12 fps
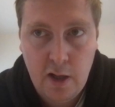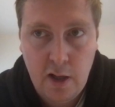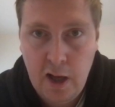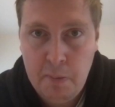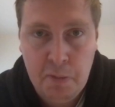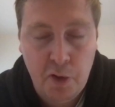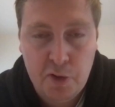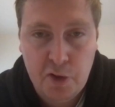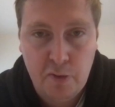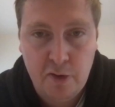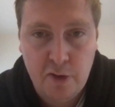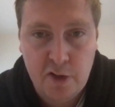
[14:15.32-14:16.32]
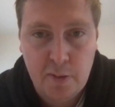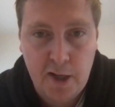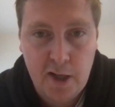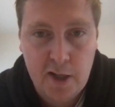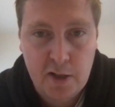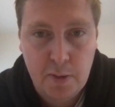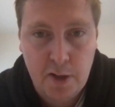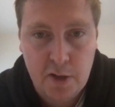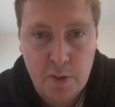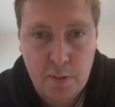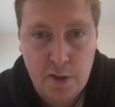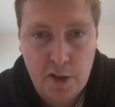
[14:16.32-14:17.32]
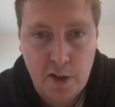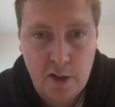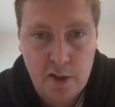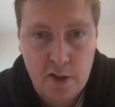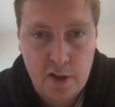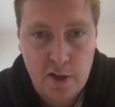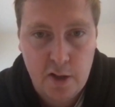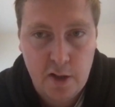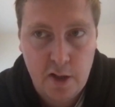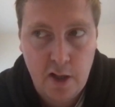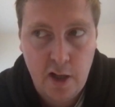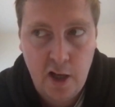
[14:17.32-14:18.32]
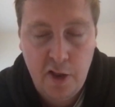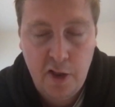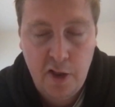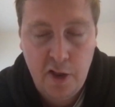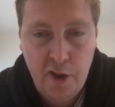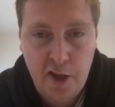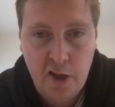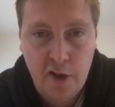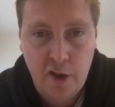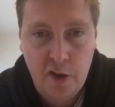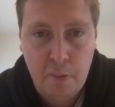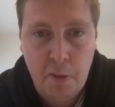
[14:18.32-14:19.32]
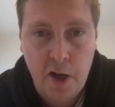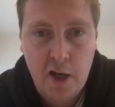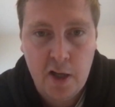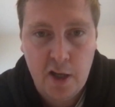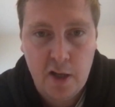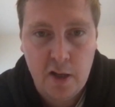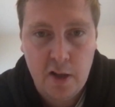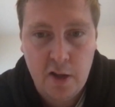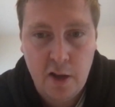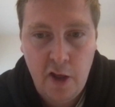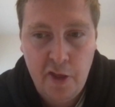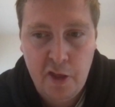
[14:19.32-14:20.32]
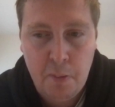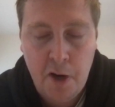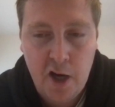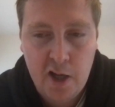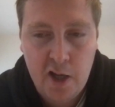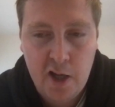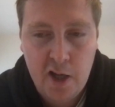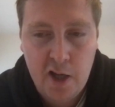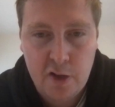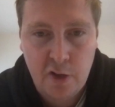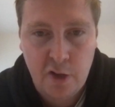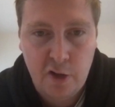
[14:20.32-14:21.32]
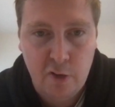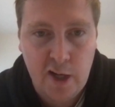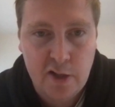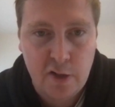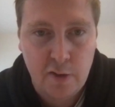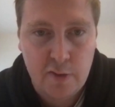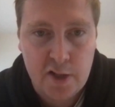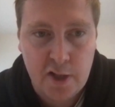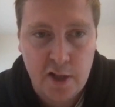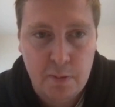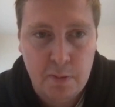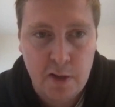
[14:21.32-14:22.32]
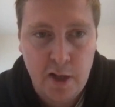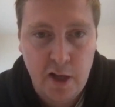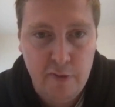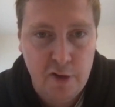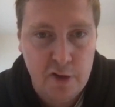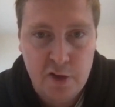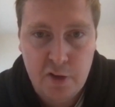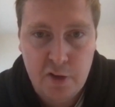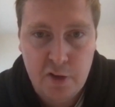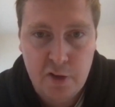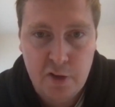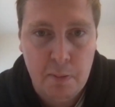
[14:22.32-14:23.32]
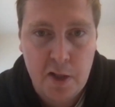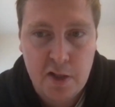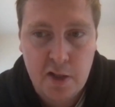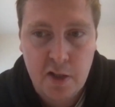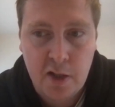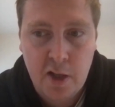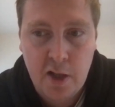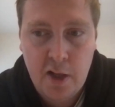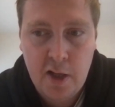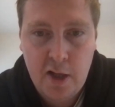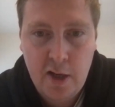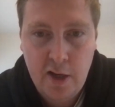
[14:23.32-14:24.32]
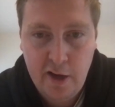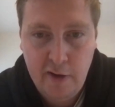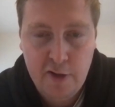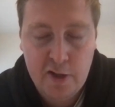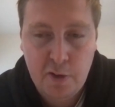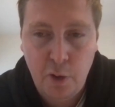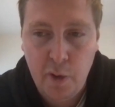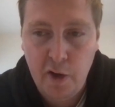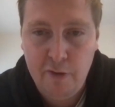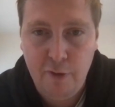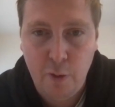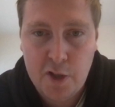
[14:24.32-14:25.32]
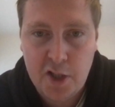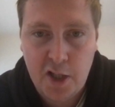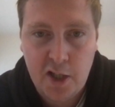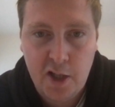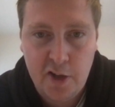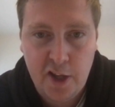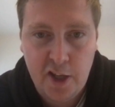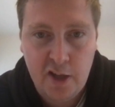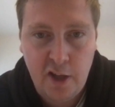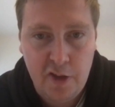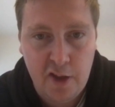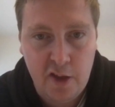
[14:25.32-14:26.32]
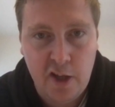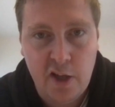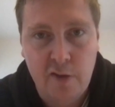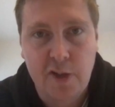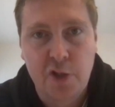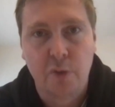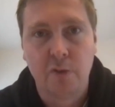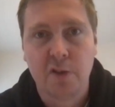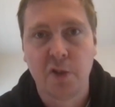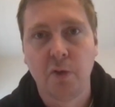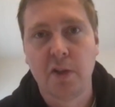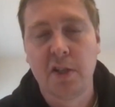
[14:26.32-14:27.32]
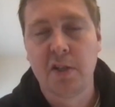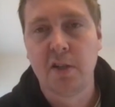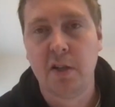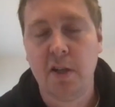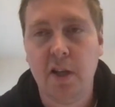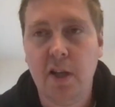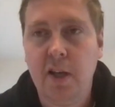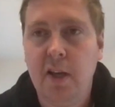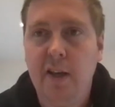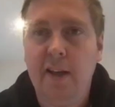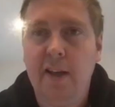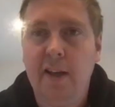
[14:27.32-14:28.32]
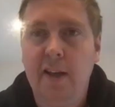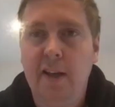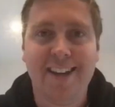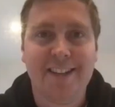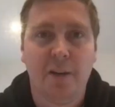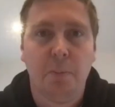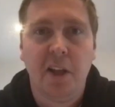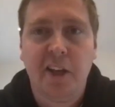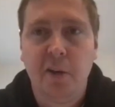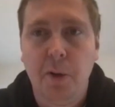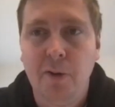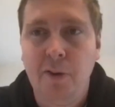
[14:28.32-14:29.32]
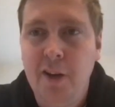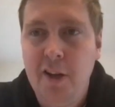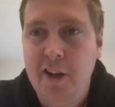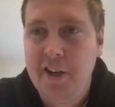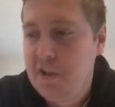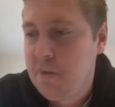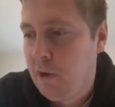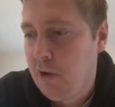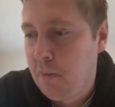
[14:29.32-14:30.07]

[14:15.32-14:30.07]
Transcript: I'm not too fussed about it to be honest with you because I think that the market I think the market is going to correct over time if there's something I'm missing, and if it's going off fourteen, I think I think the individual result is is less applicable and it's more